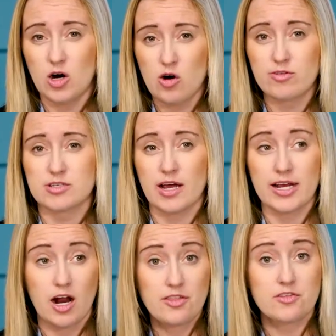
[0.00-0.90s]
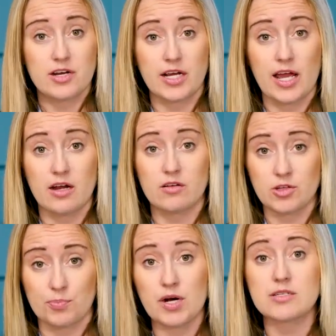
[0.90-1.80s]
oversight, other than, again,
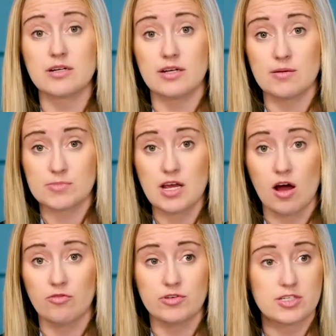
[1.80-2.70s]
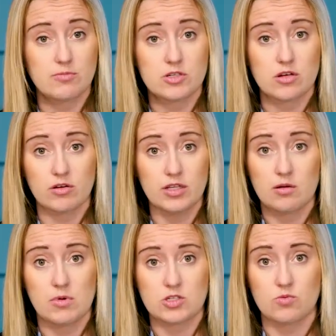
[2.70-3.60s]
the president himself. It seemed as though
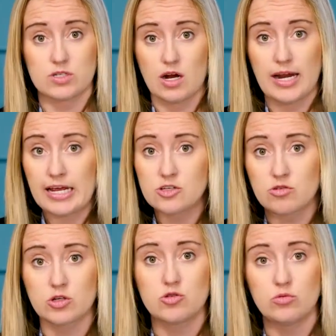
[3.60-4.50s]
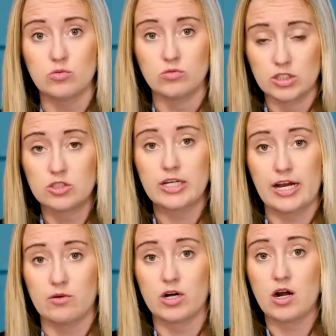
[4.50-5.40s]
Elon Musk was not answering to literally
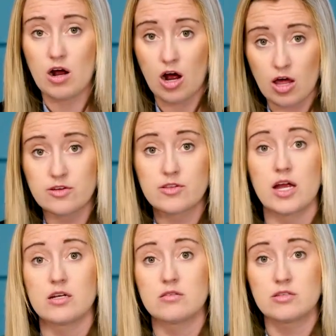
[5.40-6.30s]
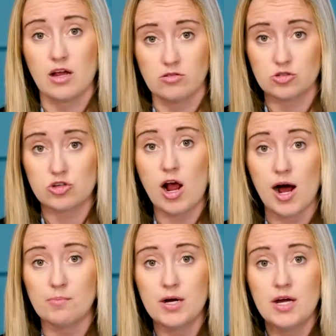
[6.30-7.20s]
anyone other than Donald
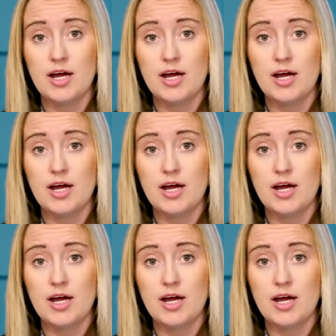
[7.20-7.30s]
Trump.